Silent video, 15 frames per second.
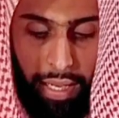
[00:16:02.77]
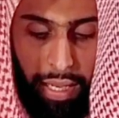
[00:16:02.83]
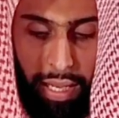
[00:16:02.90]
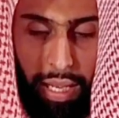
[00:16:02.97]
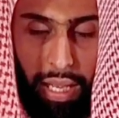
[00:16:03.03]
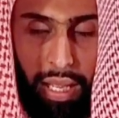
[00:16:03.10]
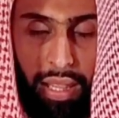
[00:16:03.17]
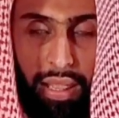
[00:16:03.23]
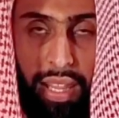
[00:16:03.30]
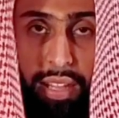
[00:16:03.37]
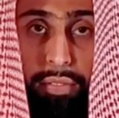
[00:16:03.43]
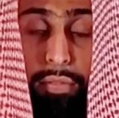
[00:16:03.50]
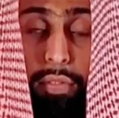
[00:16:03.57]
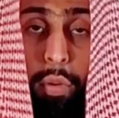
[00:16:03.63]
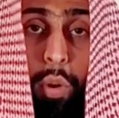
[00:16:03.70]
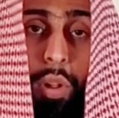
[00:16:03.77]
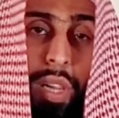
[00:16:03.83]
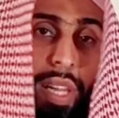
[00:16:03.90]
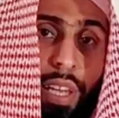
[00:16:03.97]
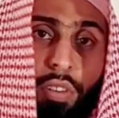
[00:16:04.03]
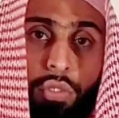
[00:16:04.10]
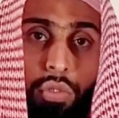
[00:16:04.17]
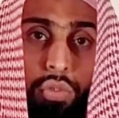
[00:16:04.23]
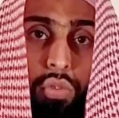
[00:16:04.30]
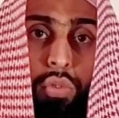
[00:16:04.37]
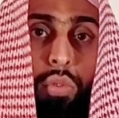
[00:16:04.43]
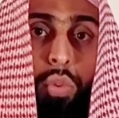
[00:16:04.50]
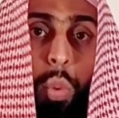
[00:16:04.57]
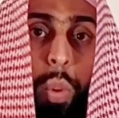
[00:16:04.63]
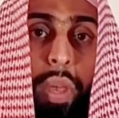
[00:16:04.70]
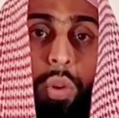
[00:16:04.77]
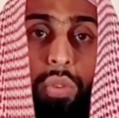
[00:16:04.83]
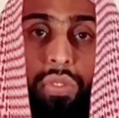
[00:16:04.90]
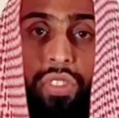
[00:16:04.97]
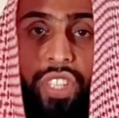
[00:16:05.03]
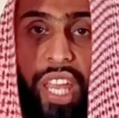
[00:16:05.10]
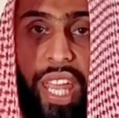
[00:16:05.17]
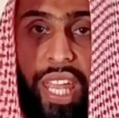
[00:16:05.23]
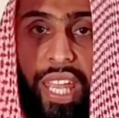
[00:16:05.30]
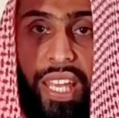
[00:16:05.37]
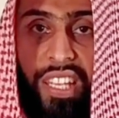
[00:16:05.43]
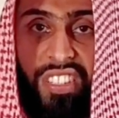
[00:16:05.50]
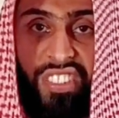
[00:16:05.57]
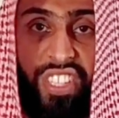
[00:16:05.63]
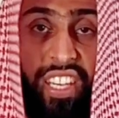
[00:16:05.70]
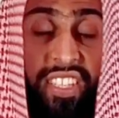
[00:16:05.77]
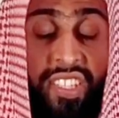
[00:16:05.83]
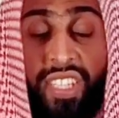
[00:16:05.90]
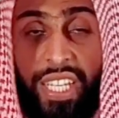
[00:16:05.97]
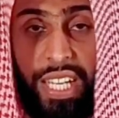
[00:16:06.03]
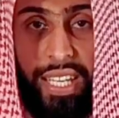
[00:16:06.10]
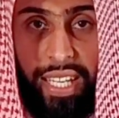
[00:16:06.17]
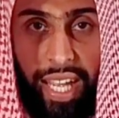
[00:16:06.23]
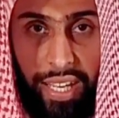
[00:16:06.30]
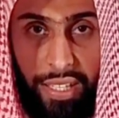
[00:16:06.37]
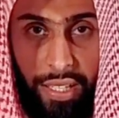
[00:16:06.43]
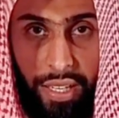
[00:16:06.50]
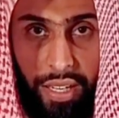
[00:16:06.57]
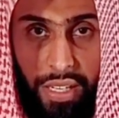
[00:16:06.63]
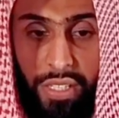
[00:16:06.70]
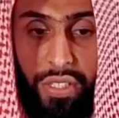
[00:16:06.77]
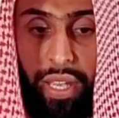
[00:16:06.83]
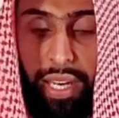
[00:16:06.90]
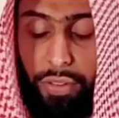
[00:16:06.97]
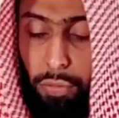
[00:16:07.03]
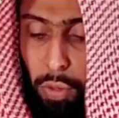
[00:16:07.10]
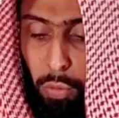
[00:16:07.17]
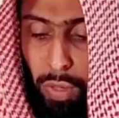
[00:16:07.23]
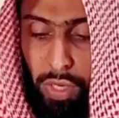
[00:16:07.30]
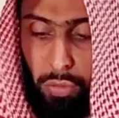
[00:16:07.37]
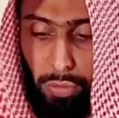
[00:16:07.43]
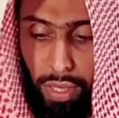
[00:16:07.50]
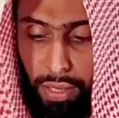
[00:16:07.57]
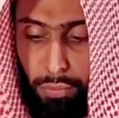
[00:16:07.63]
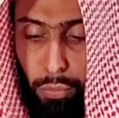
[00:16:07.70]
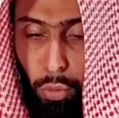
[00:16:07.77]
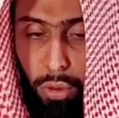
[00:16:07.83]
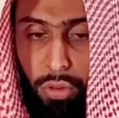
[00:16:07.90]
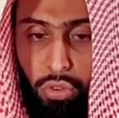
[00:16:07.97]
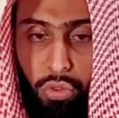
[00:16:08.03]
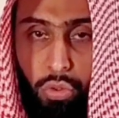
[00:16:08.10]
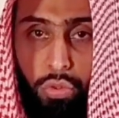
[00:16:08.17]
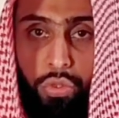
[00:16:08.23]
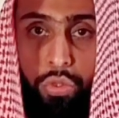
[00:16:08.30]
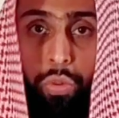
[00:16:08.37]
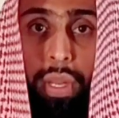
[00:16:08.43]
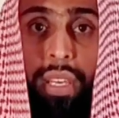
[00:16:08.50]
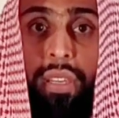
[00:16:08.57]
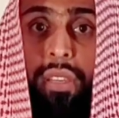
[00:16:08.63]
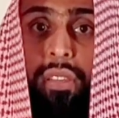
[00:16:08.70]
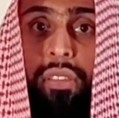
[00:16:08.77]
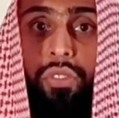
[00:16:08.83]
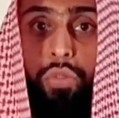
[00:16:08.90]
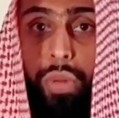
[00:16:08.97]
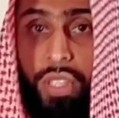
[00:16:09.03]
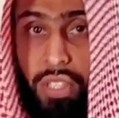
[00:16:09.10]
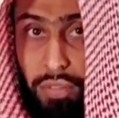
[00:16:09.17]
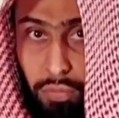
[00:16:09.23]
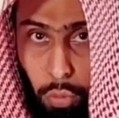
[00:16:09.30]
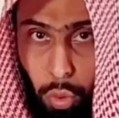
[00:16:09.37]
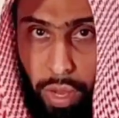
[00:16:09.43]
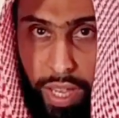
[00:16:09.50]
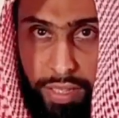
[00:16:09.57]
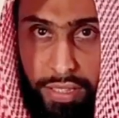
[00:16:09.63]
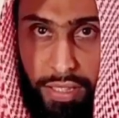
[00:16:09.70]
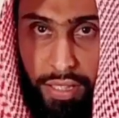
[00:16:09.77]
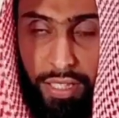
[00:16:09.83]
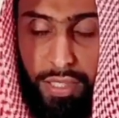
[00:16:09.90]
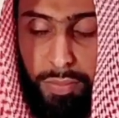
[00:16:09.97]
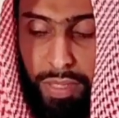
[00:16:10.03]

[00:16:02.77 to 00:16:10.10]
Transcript: They fall into, we could say, 16 categories. And if we want, we can put it to 24 categories.